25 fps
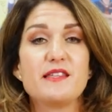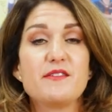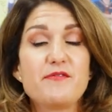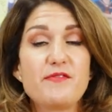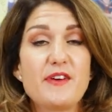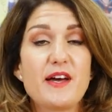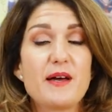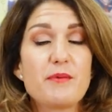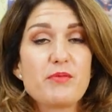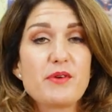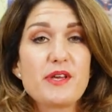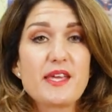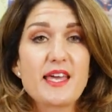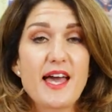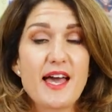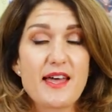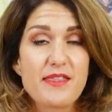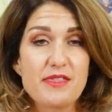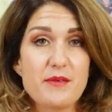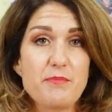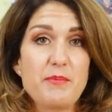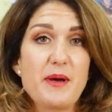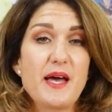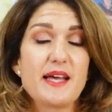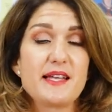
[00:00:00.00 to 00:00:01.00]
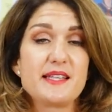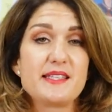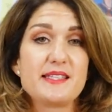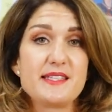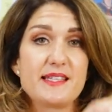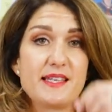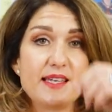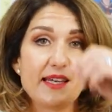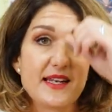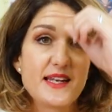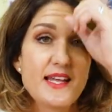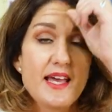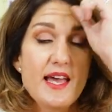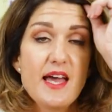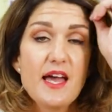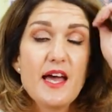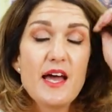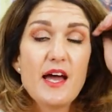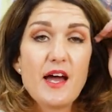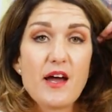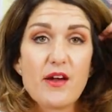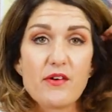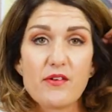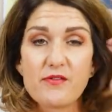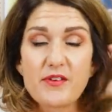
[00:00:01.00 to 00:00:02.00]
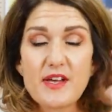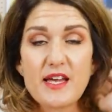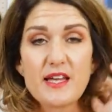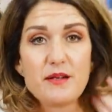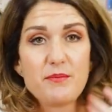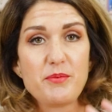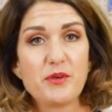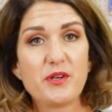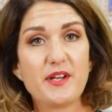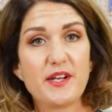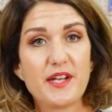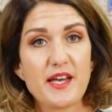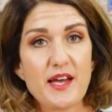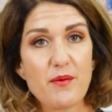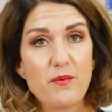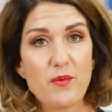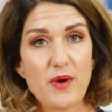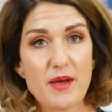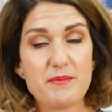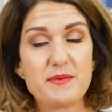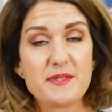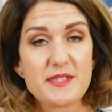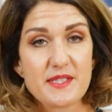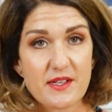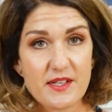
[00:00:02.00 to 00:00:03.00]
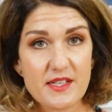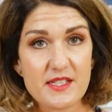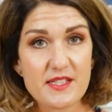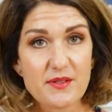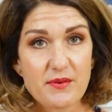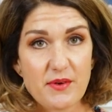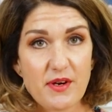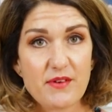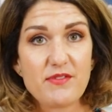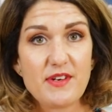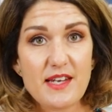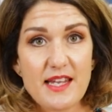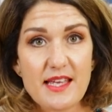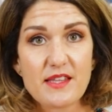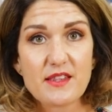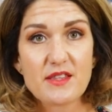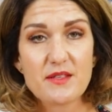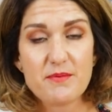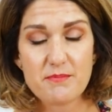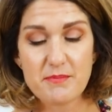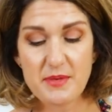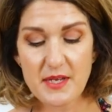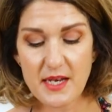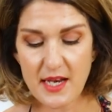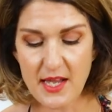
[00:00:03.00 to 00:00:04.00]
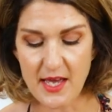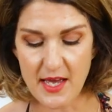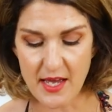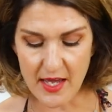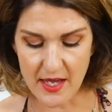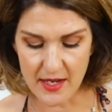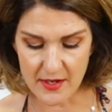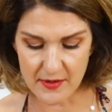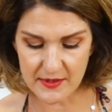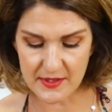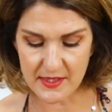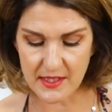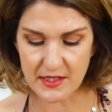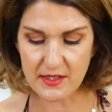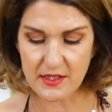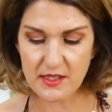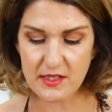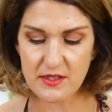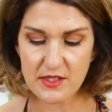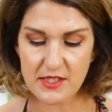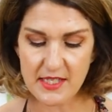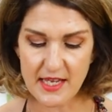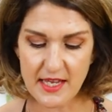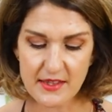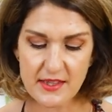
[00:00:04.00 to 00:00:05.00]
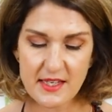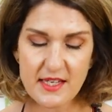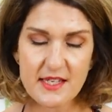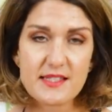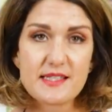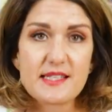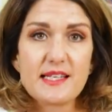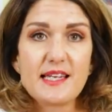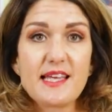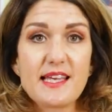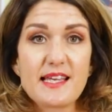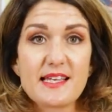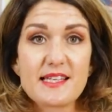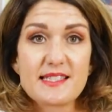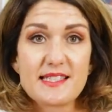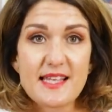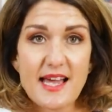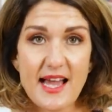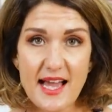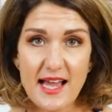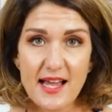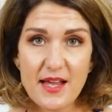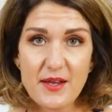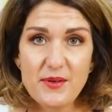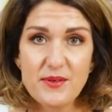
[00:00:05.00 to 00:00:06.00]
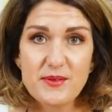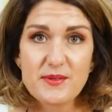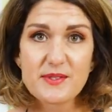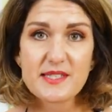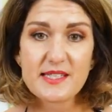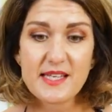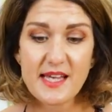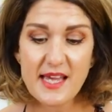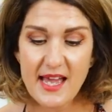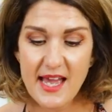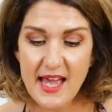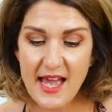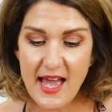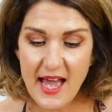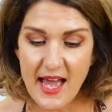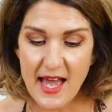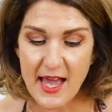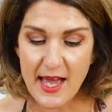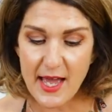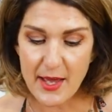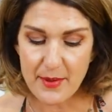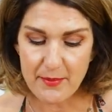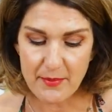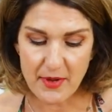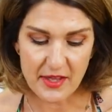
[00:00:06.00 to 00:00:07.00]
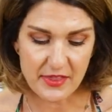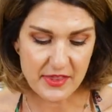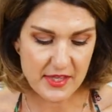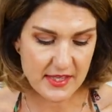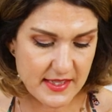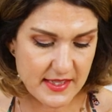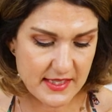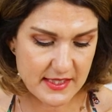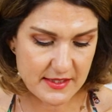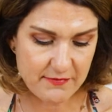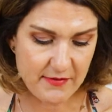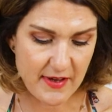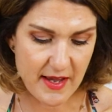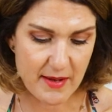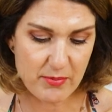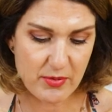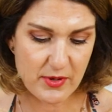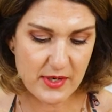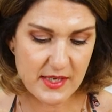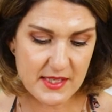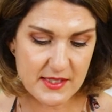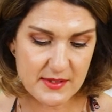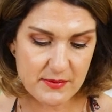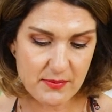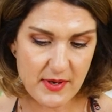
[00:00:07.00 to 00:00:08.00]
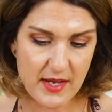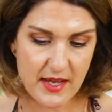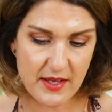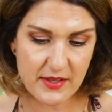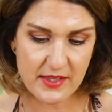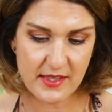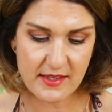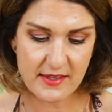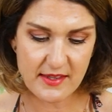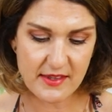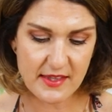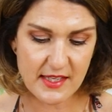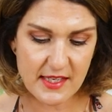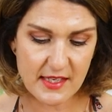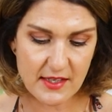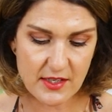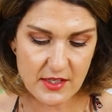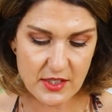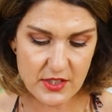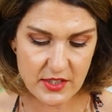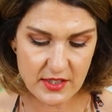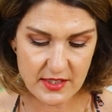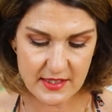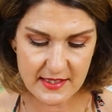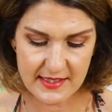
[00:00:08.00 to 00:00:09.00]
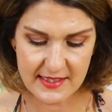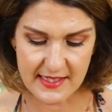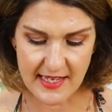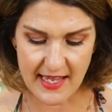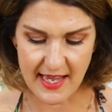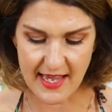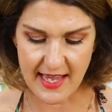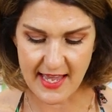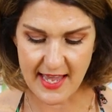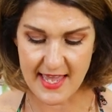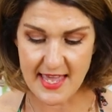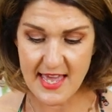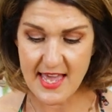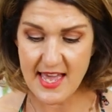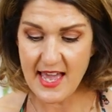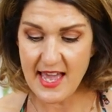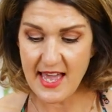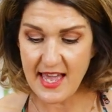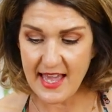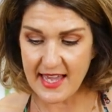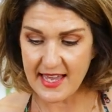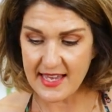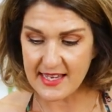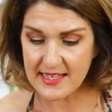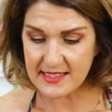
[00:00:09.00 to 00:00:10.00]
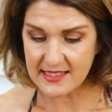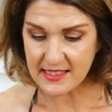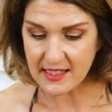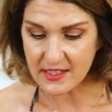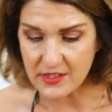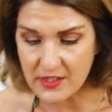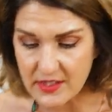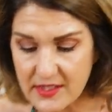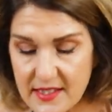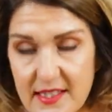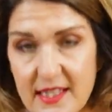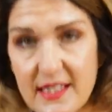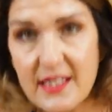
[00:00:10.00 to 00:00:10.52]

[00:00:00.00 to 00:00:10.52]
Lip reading: The fabric and the pattern are available on our website, so I've linked them below, so do check those links out. I this fabric as well, the other thing I should say is I just